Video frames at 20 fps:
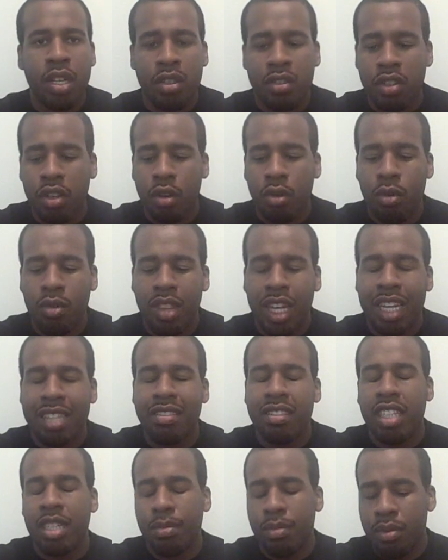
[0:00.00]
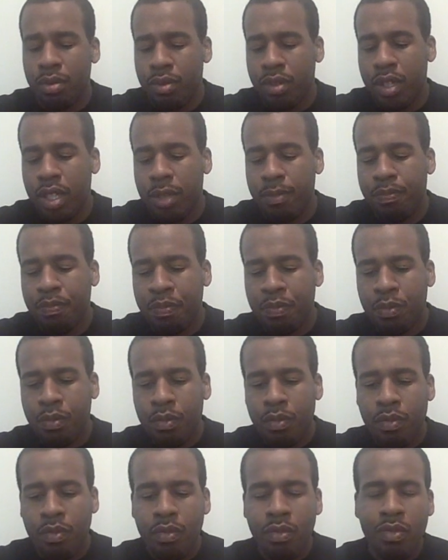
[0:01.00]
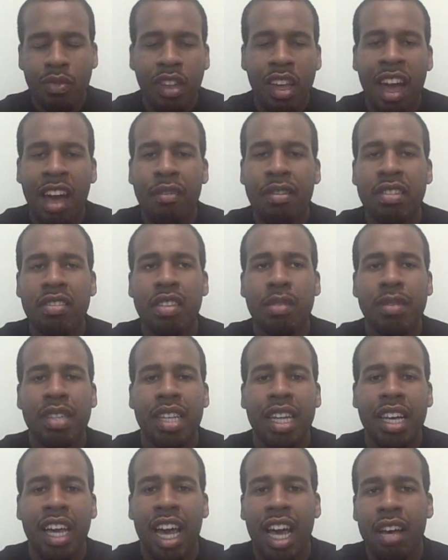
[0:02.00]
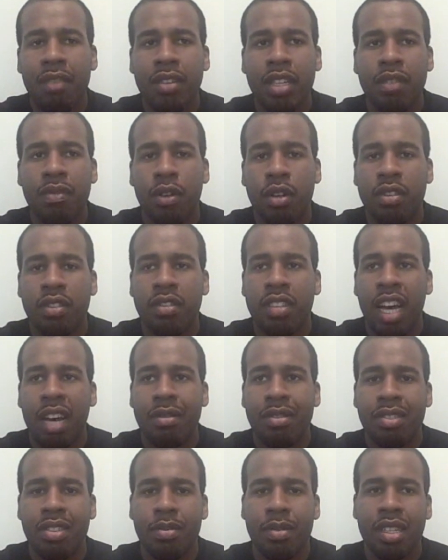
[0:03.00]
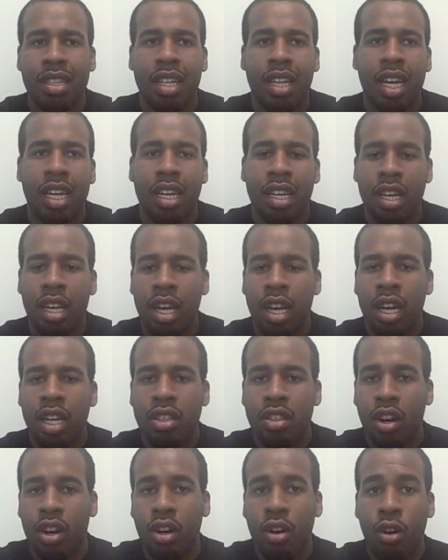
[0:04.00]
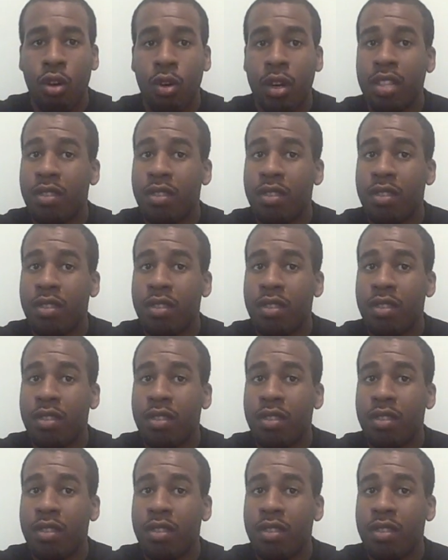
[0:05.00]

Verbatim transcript: So that's the difference between having something like heavy versus having something like Dark hole.